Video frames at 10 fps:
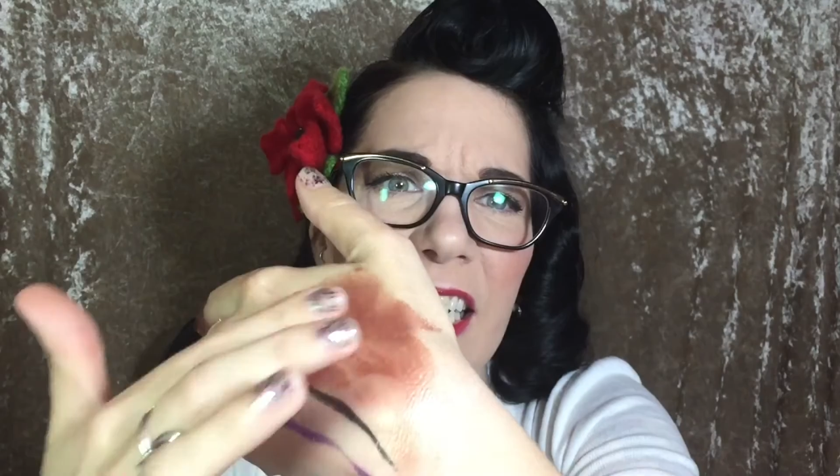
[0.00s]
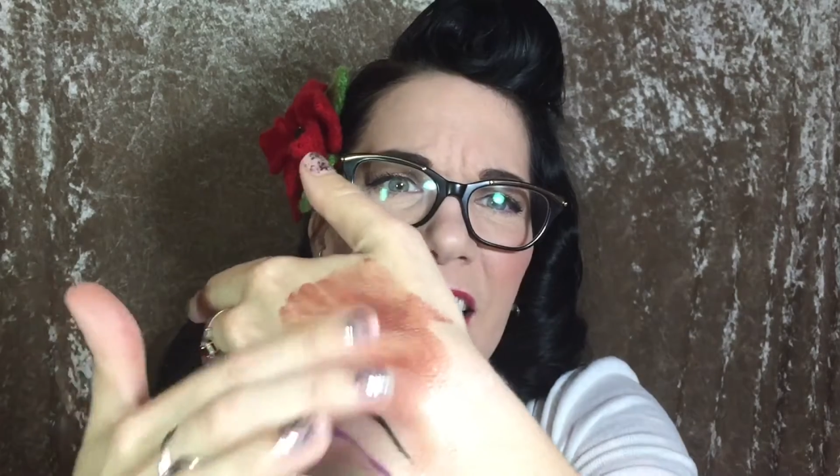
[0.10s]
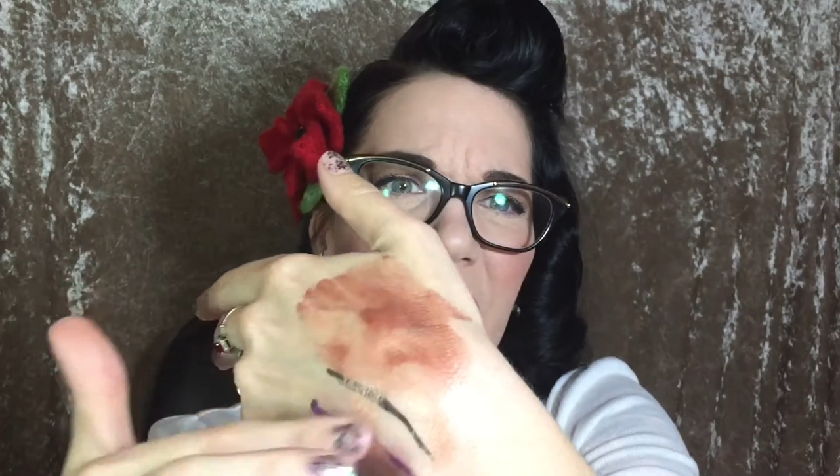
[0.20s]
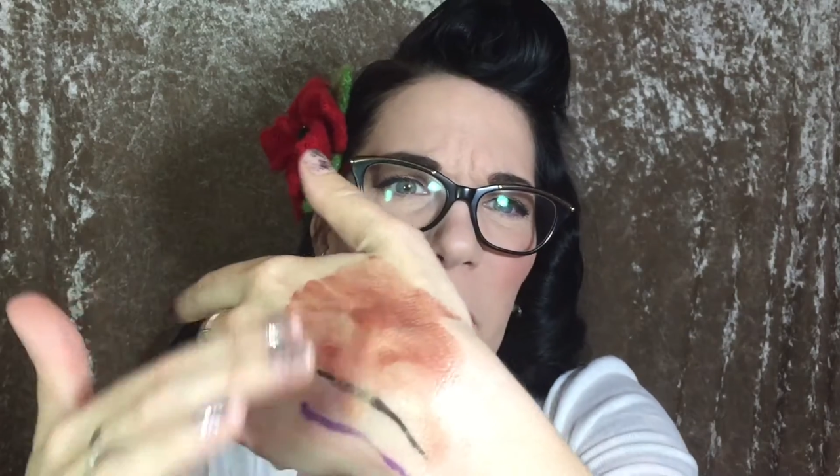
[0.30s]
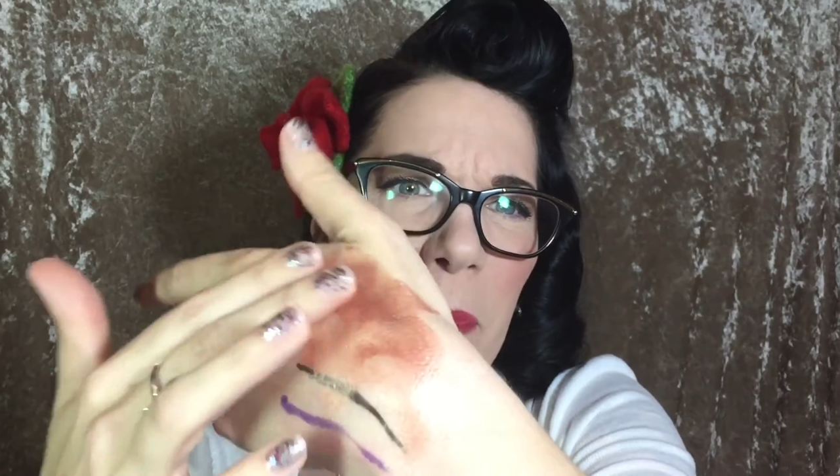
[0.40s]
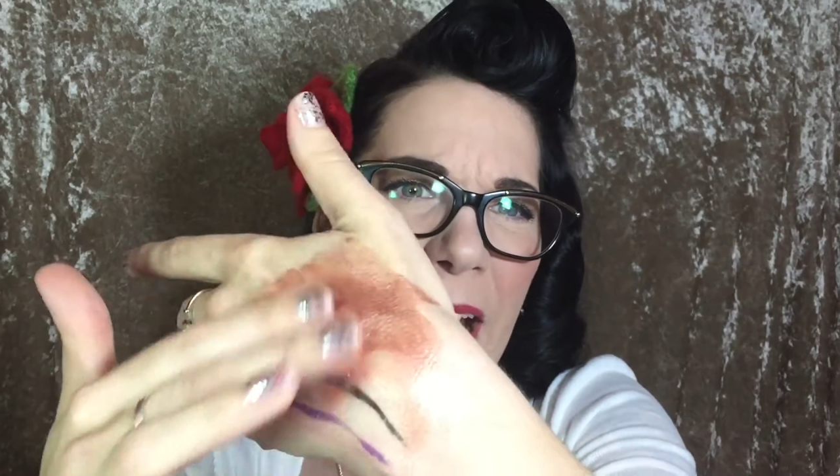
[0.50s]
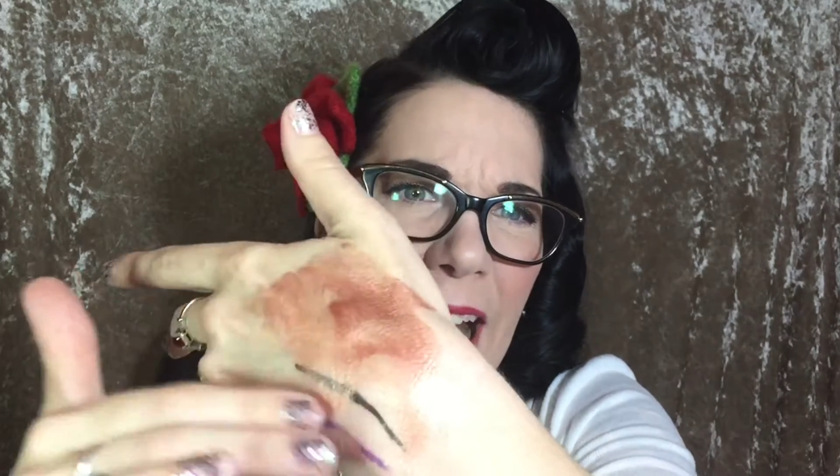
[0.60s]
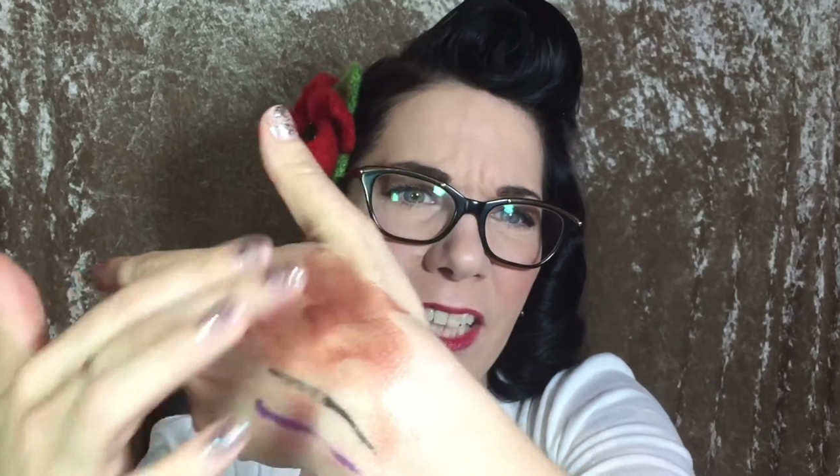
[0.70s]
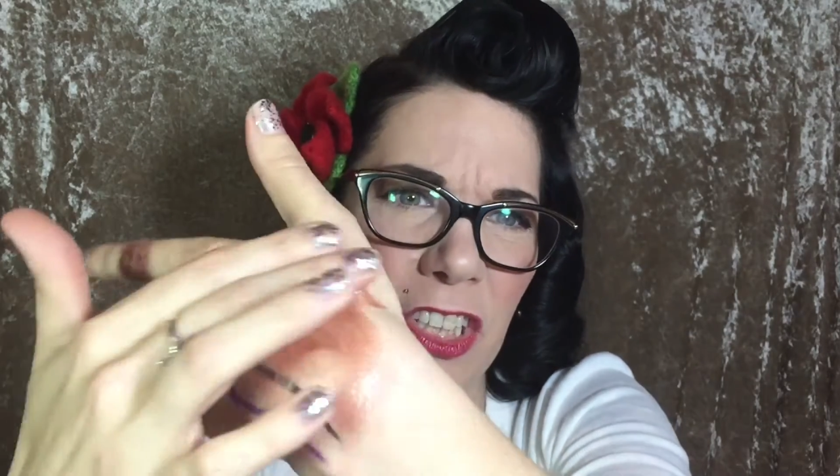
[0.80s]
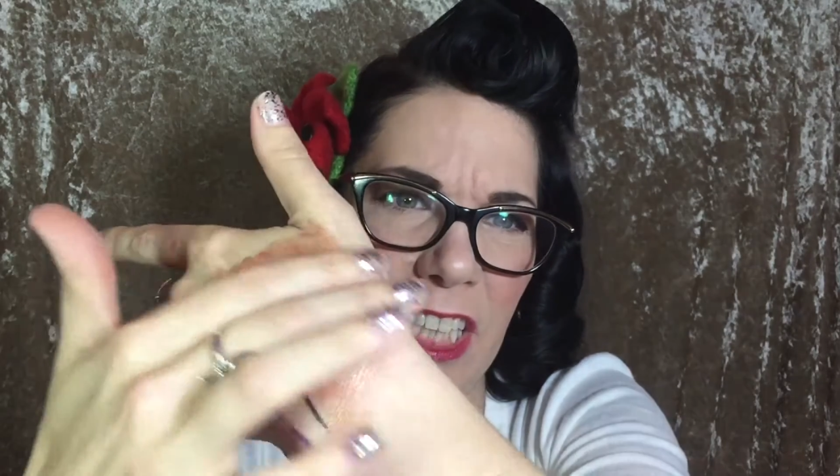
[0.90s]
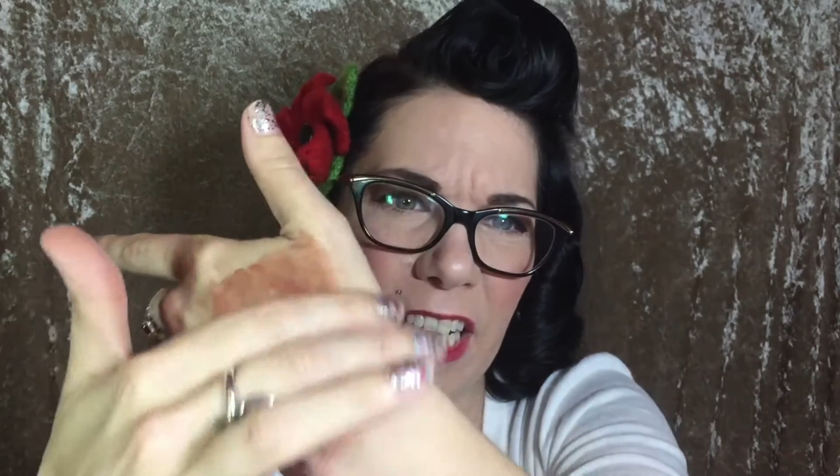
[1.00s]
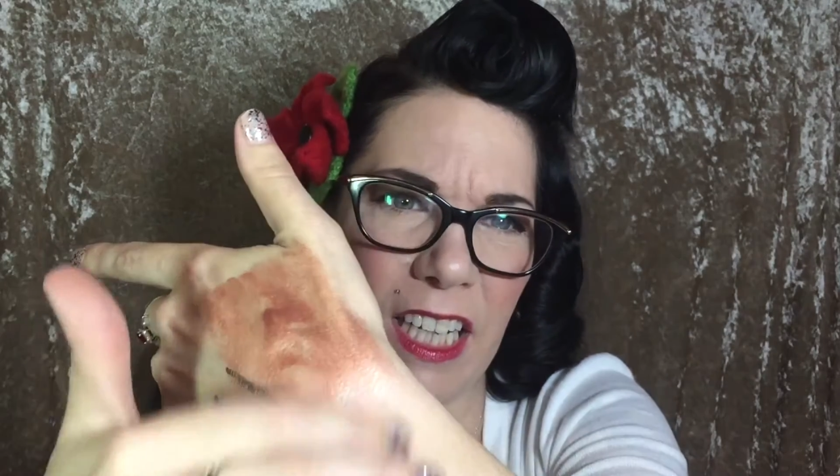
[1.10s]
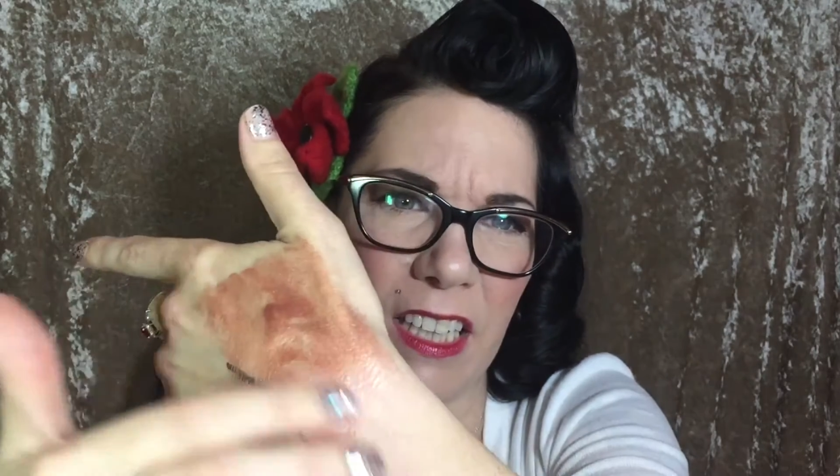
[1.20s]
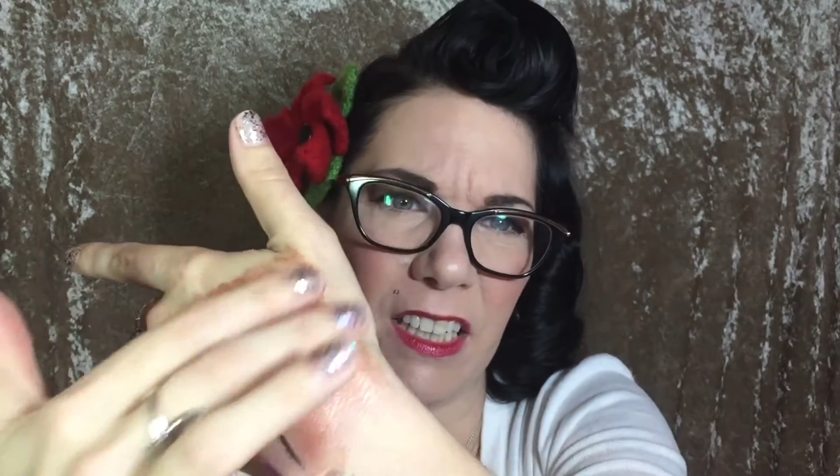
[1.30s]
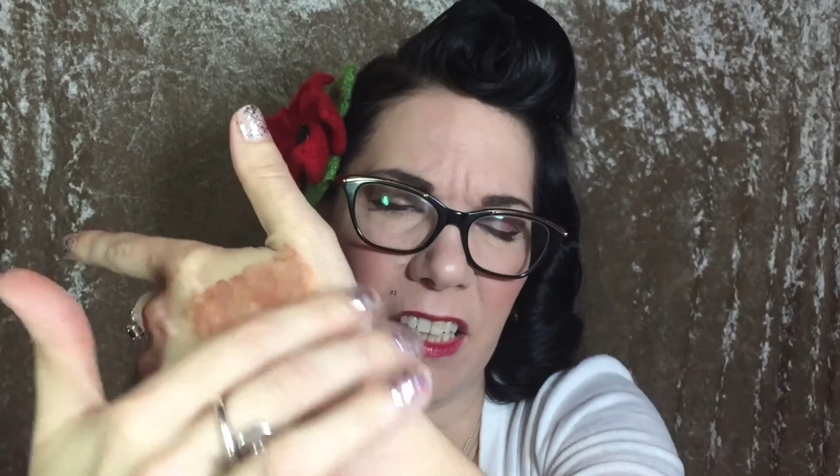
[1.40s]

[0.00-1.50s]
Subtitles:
gets patchy.